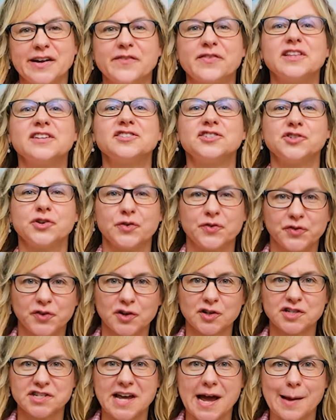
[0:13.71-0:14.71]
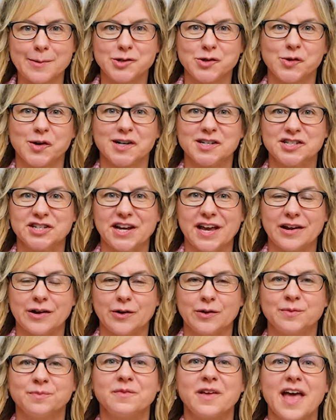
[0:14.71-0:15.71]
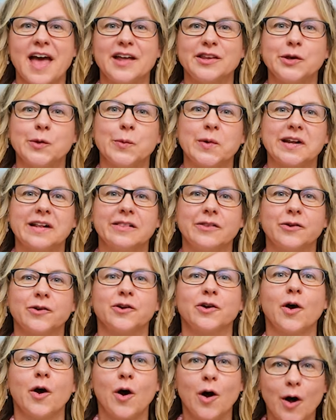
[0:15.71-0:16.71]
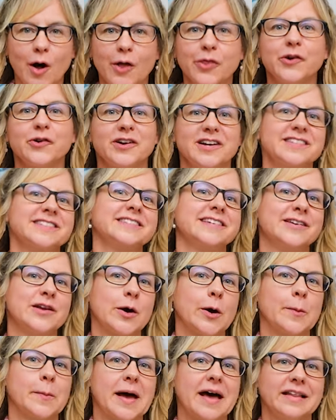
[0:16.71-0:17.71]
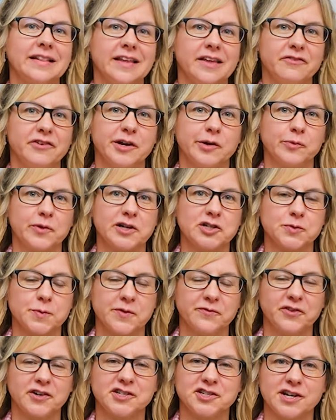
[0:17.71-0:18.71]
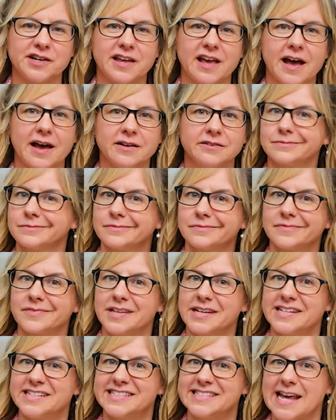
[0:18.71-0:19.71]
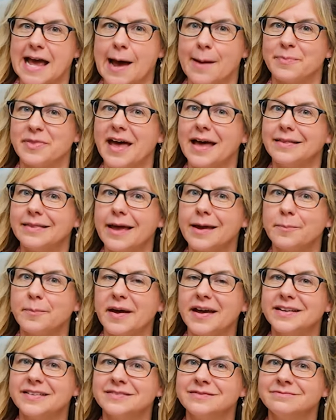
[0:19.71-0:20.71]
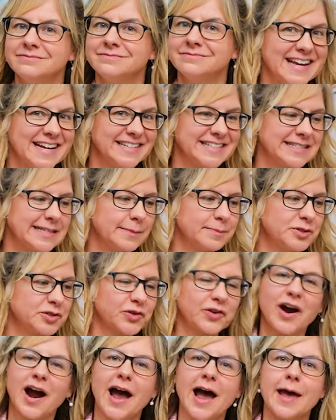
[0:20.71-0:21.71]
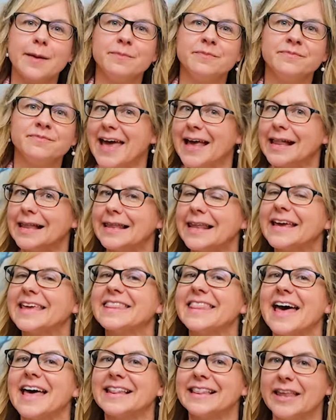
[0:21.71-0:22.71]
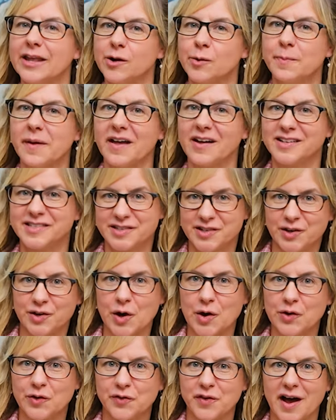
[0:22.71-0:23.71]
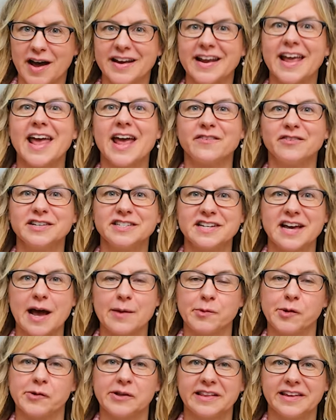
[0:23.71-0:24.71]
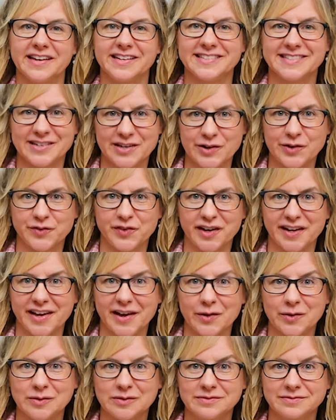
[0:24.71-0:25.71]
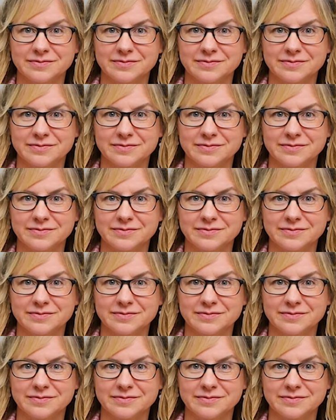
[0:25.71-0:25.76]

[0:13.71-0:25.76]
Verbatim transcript: If this is your first time to our channel and you want to learn all there is to know about living in Richmond, Virginia, tap that like button, hit subscribe, and click that little bell so you're notified every time we release a new video.